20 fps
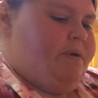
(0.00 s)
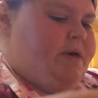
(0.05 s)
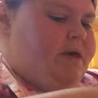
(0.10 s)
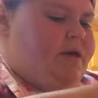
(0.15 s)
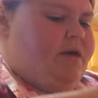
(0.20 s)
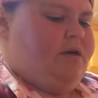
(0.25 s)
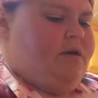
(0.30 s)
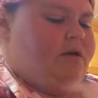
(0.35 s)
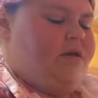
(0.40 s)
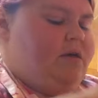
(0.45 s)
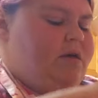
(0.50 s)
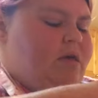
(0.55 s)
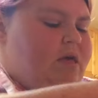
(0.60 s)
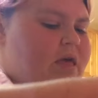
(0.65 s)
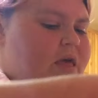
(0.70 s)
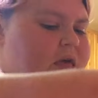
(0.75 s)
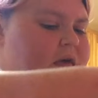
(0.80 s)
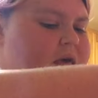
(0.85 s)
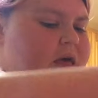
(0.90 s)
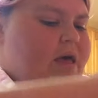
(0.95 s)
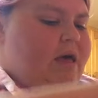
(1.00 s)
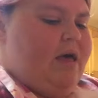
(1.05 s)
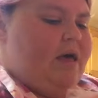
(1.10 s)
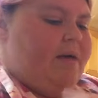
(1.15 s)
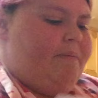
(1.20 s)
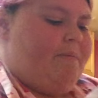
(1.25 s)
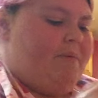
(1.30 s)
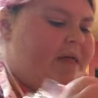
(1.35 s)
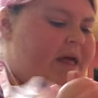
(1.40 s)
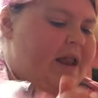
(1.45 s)
but
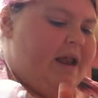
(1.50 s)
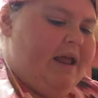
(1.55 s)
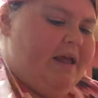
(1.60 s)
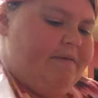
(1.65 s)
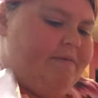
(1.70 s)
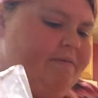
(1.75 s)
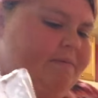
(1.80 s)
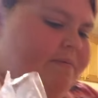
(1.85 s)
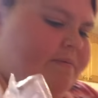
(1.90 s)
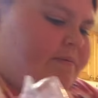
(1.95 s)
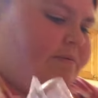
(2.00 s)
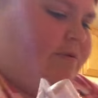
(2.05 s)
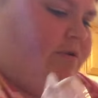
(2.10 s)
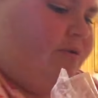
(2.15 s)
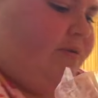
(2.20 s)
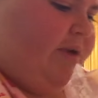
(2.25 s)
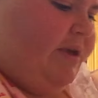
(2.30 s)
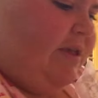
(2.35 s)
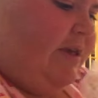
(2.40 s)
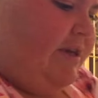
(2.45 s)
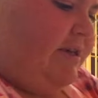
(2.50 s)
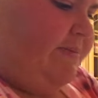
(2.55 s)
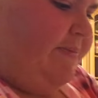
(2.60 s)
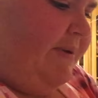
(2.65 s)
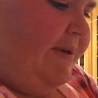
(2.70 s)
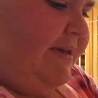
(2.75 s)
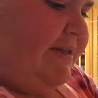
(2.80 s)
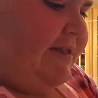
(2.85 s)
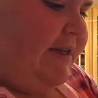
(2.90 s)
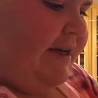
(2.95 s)
I'm glad I'm doing these
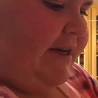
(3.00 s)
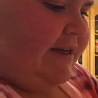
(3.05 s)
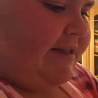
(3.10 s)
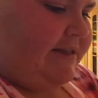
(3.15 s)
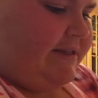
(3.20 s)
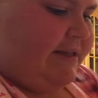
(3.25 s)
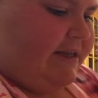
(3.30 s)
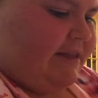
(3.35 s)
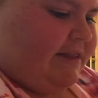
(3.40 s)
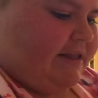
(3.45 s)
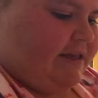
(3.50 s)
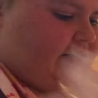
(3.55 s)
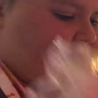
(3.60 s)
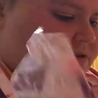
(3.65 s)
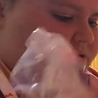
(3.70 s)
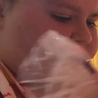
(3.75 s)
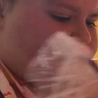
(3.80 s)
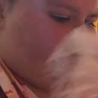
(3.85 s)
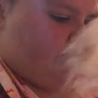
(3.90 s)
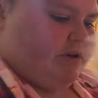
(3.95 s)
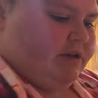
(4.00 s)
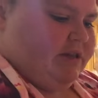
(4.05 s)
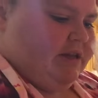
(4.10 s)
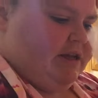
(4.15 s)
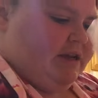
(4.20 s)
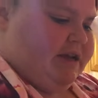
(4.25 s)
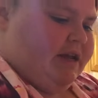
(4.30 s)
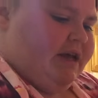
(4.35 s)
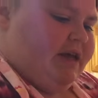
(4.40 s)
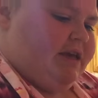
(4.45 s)
because, like I said, these are
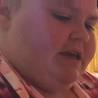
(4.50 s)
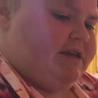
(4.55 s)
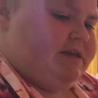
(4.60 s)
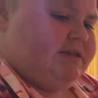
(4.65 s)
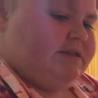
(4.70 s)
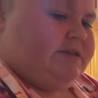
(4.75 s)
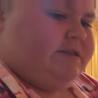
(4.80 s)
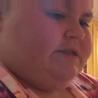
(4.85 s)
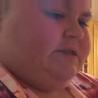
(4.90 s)
really nice.